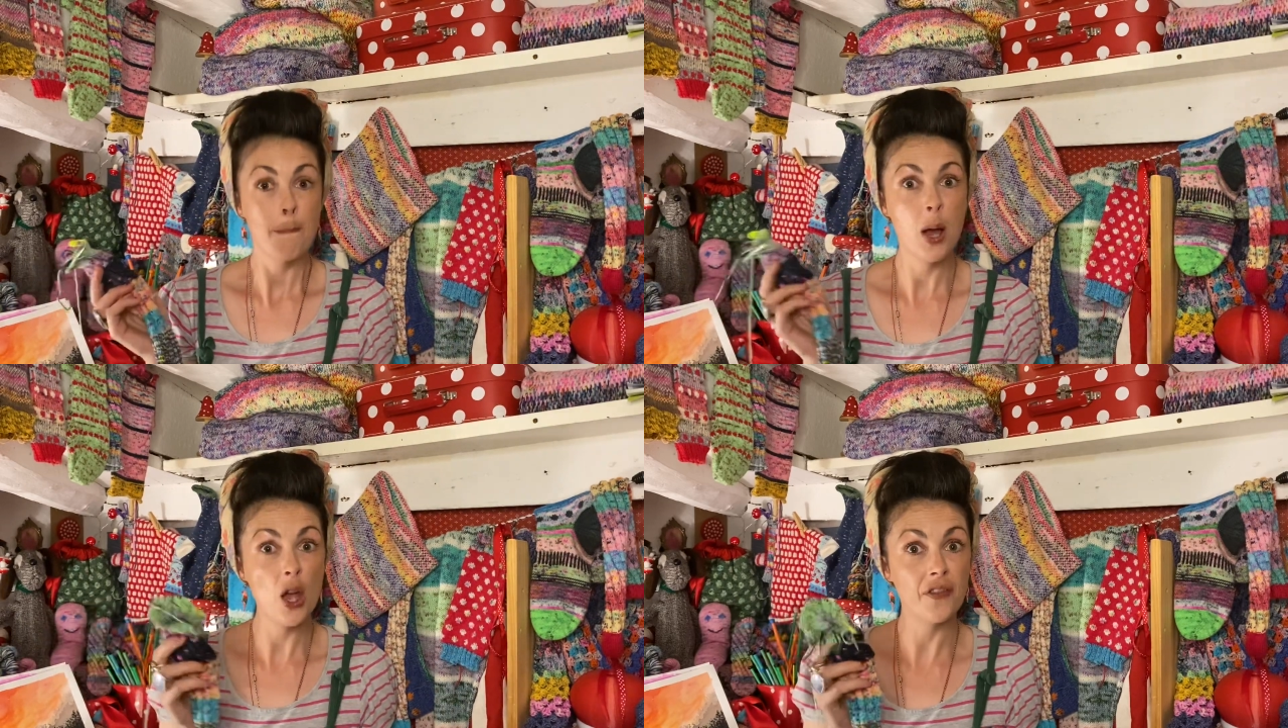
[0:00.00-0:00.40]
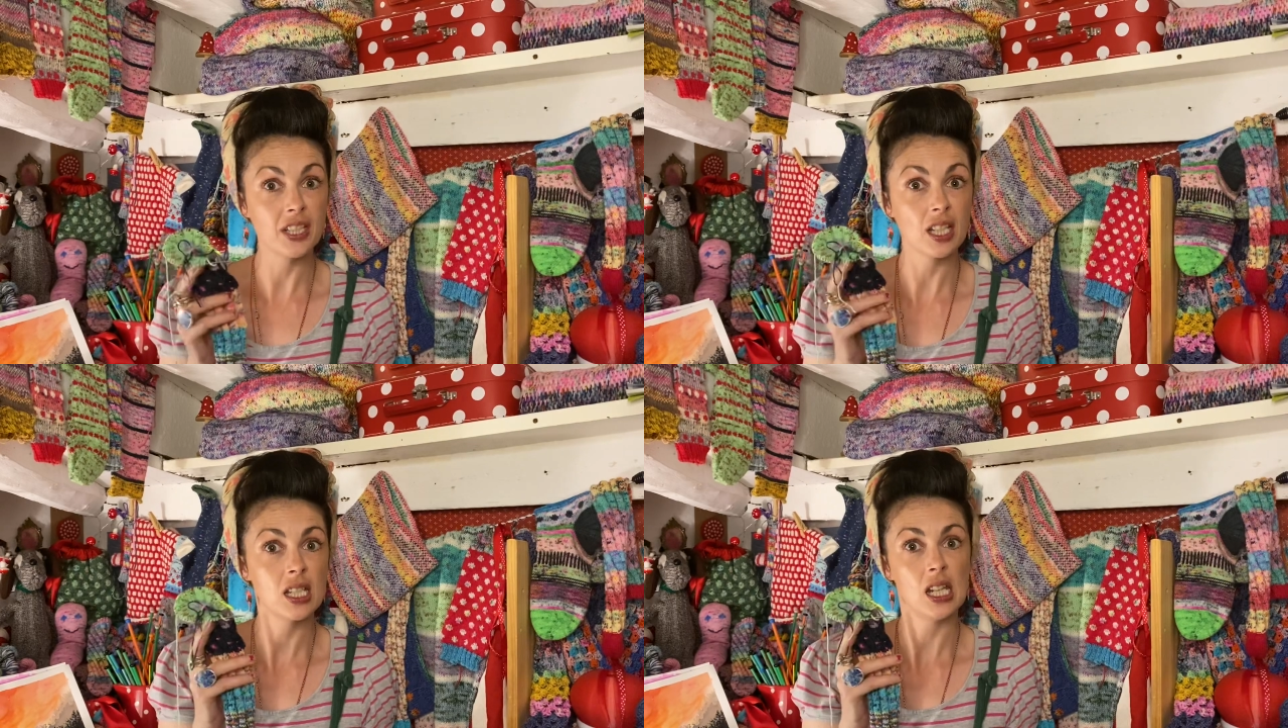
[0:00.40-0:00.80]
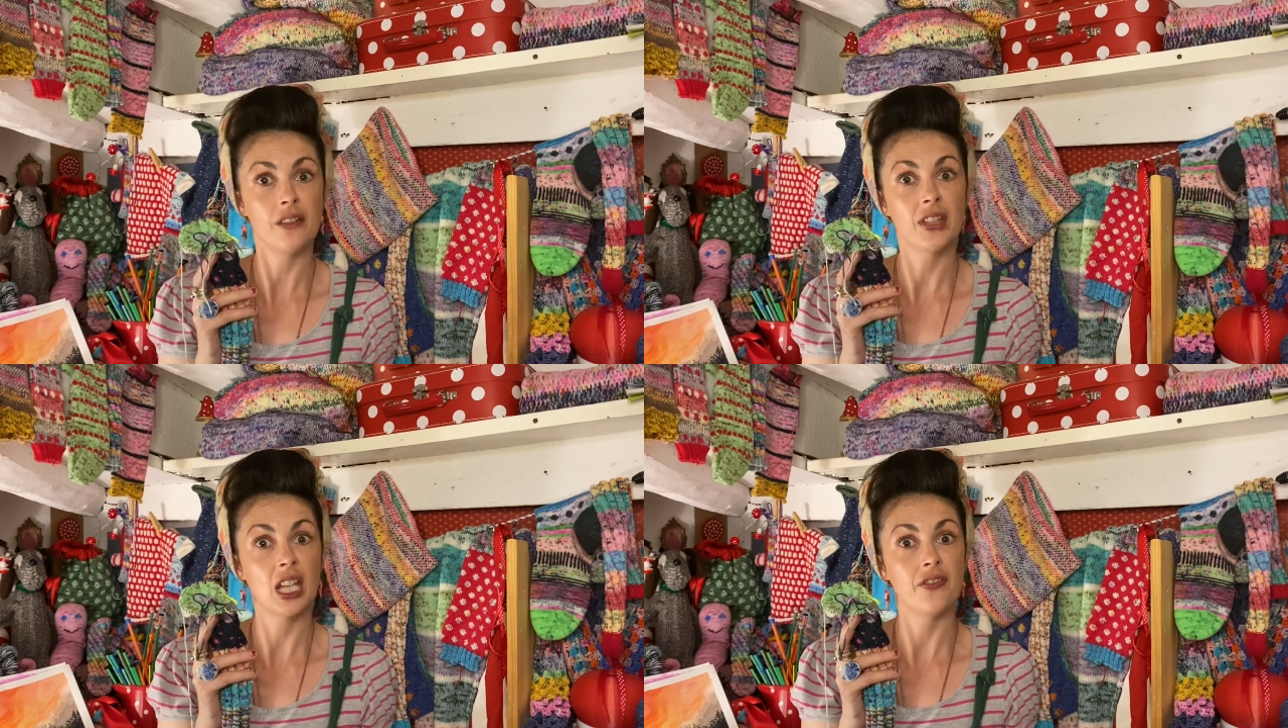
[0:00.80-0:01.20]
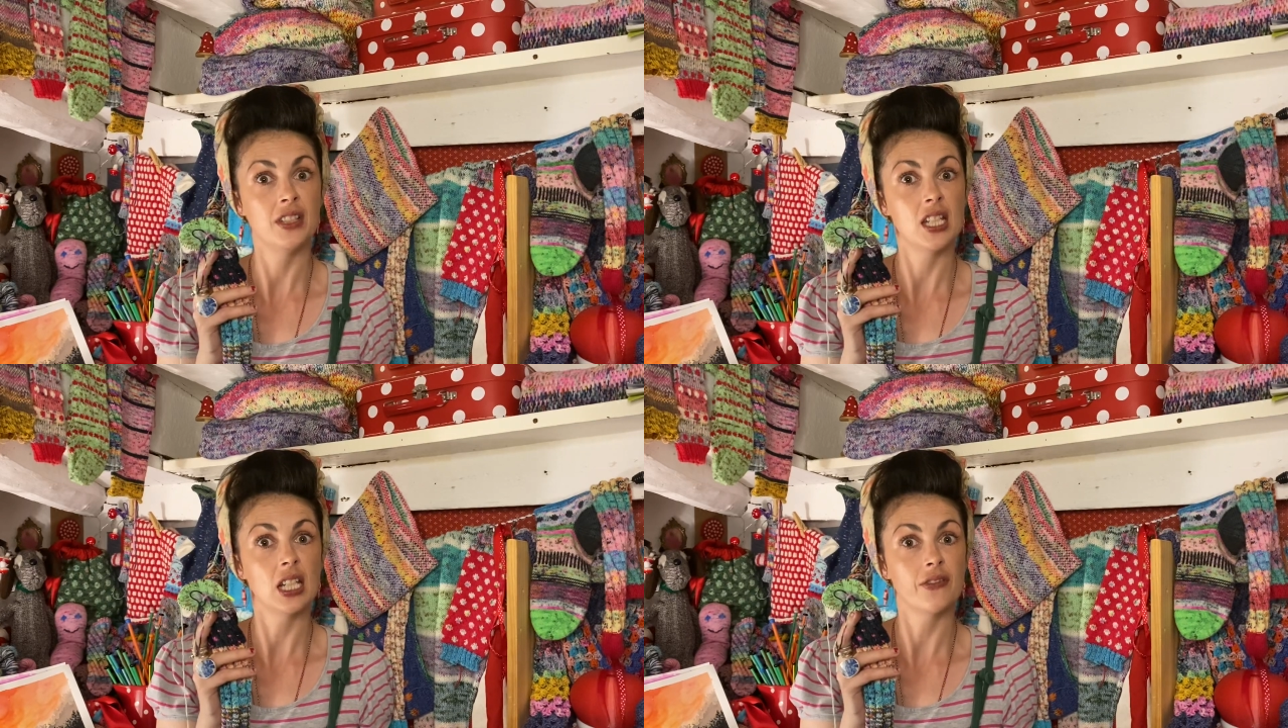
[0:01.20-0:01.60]
Perfect idea for gift
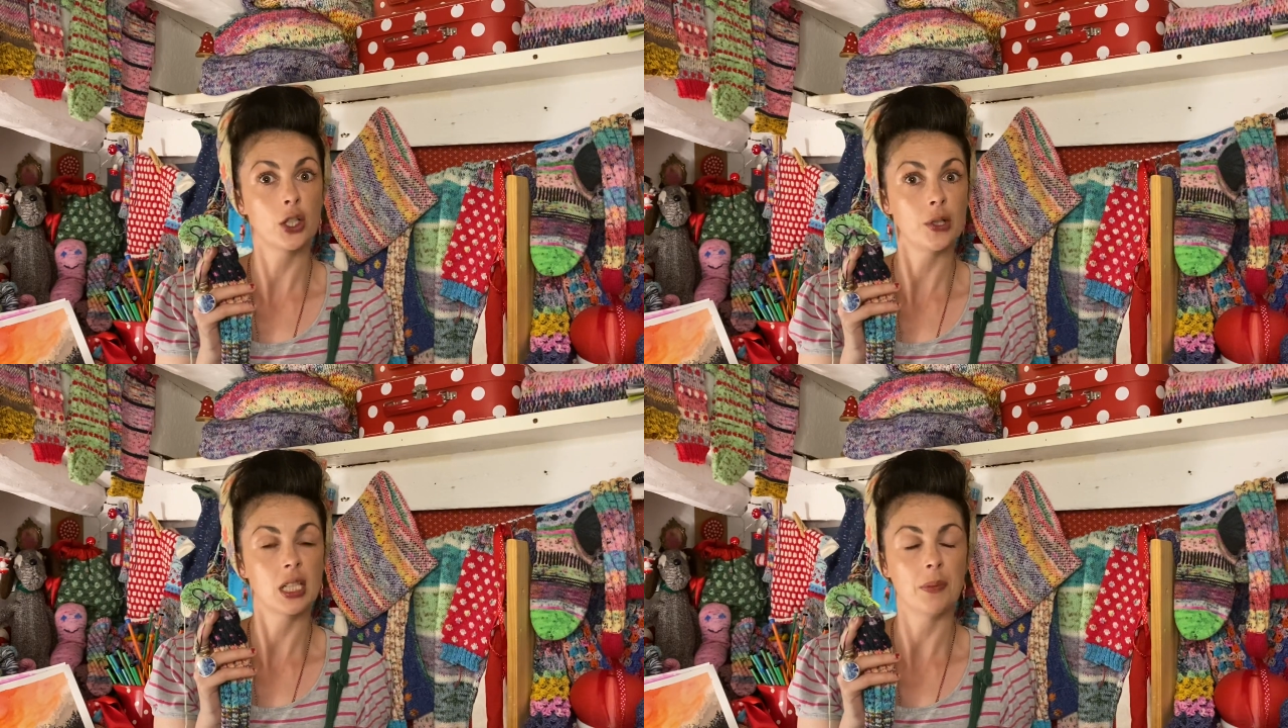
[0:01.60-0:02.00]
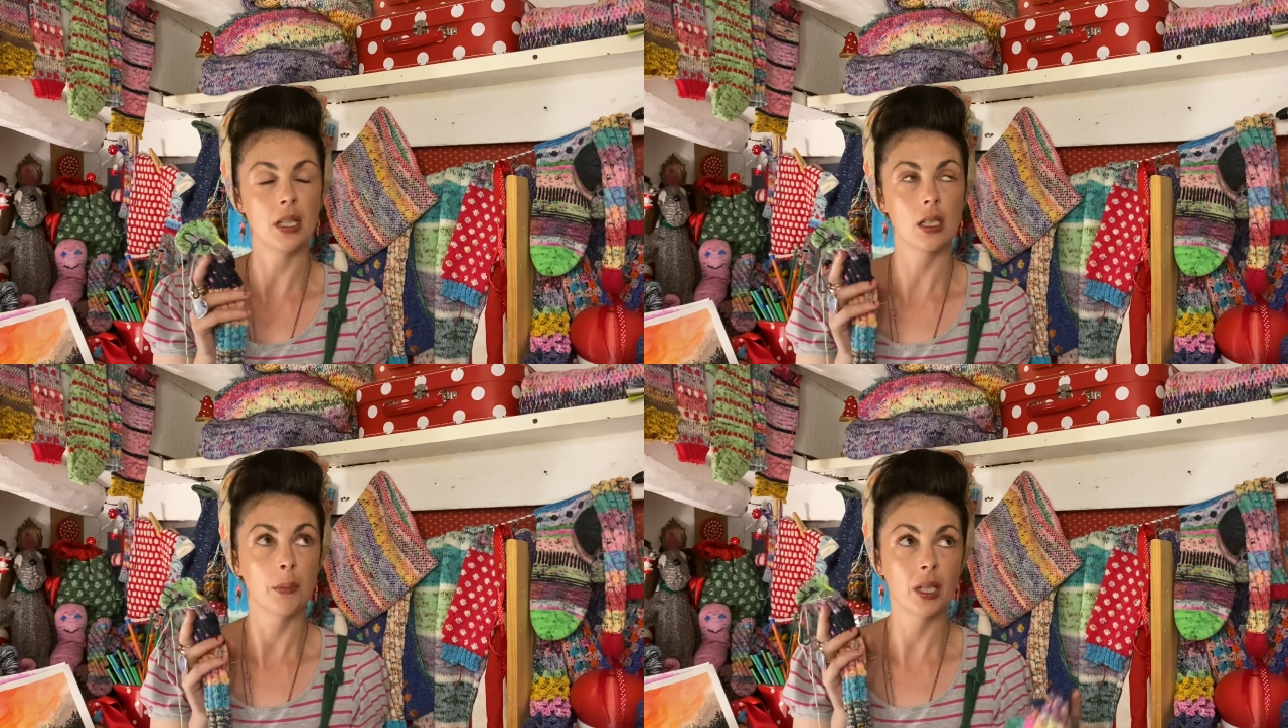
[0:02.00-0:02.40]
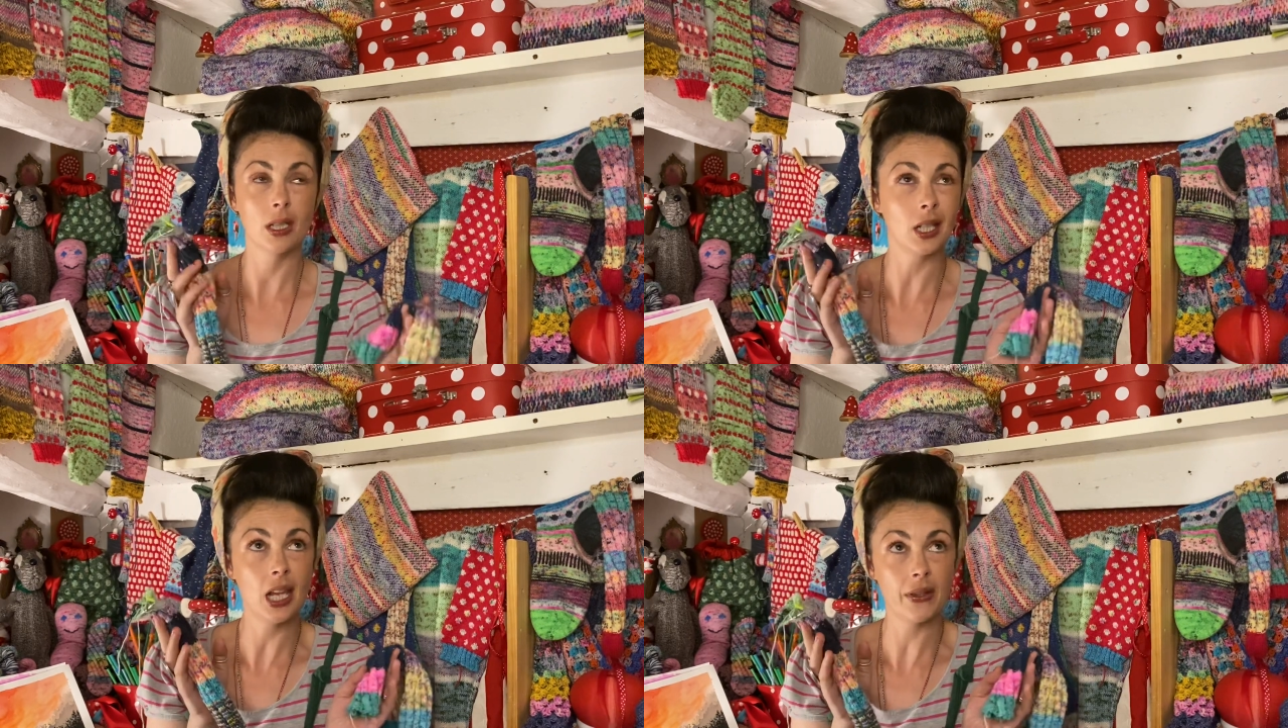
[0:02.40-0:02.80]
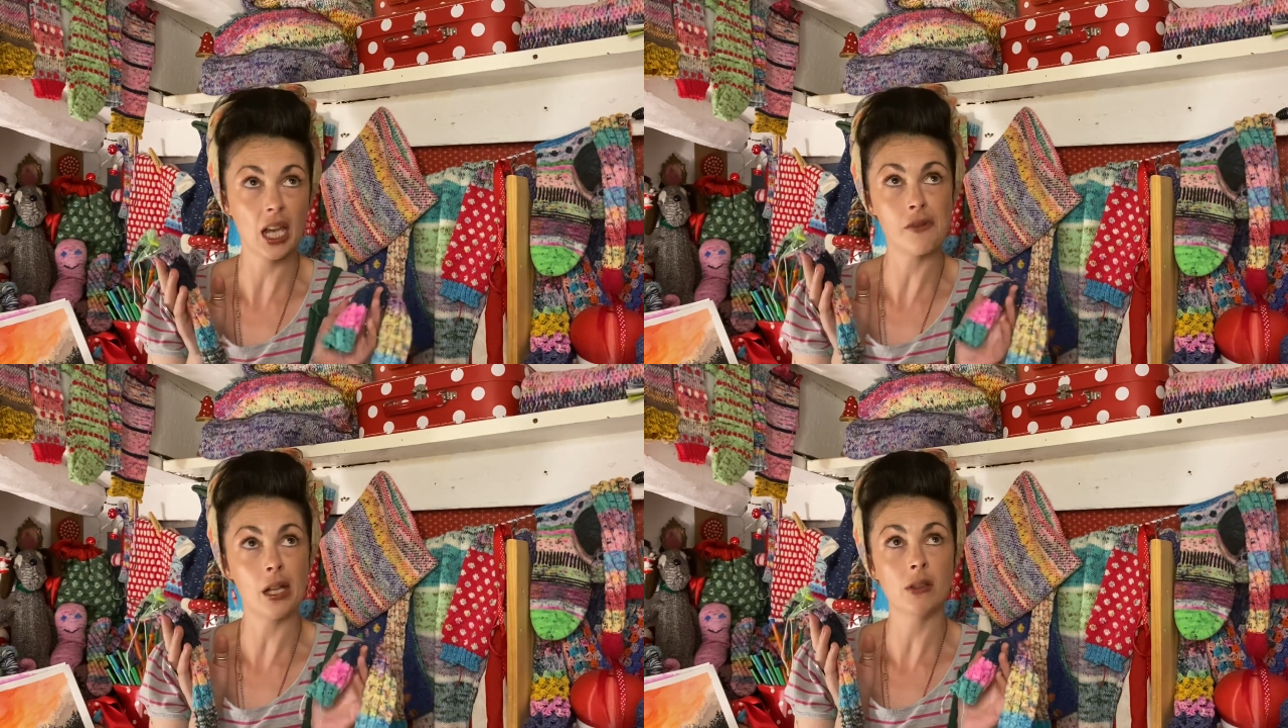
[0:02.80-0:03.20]
knitting for Christmas because I never
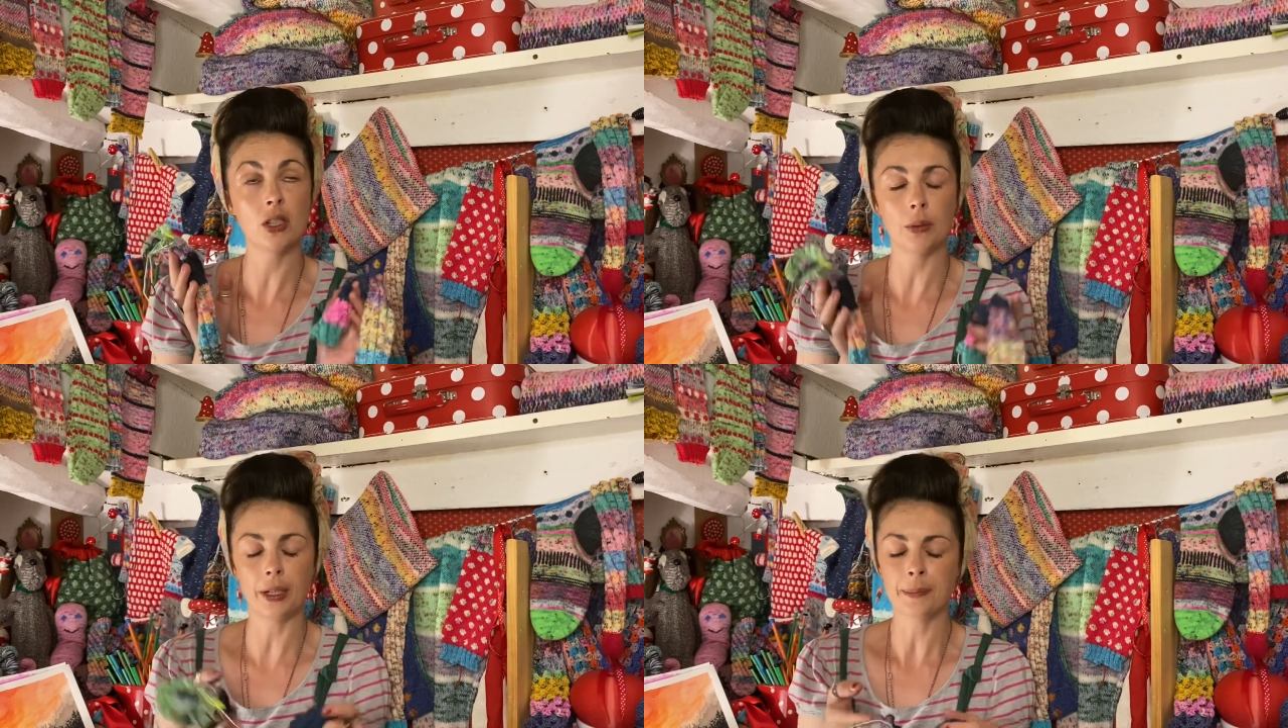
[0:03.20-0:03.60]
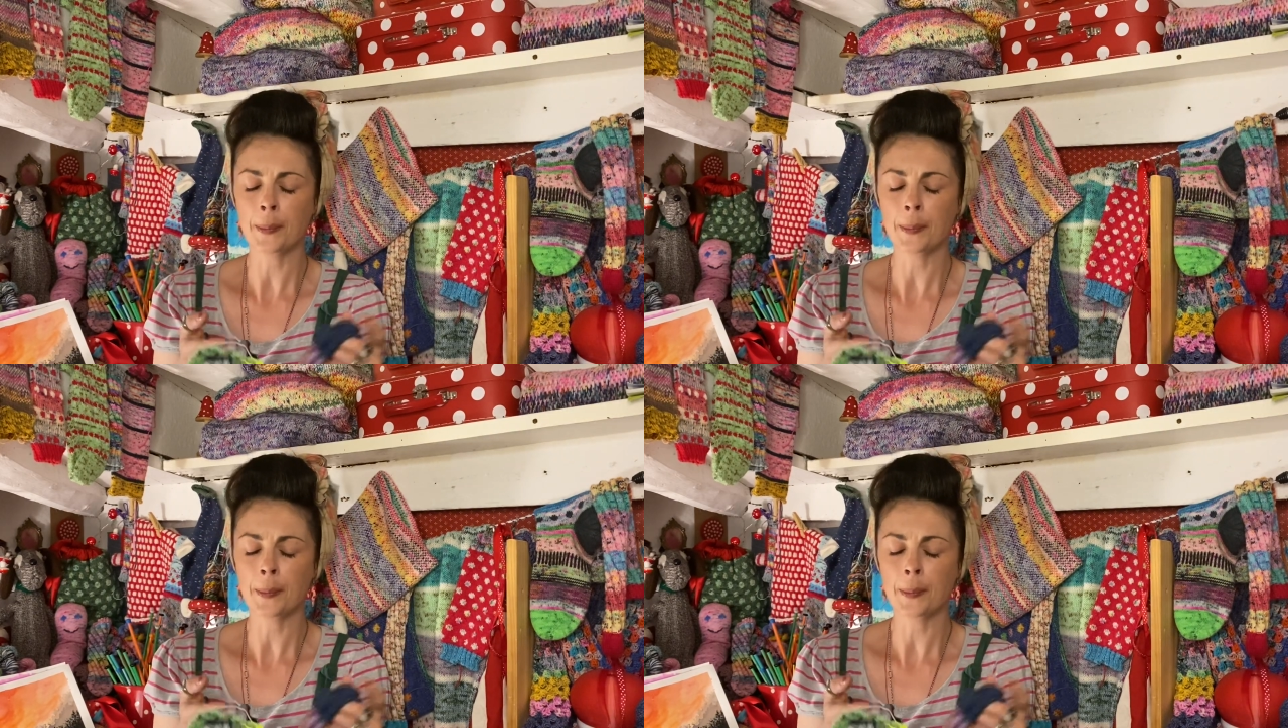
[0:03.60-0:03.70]
get round to it.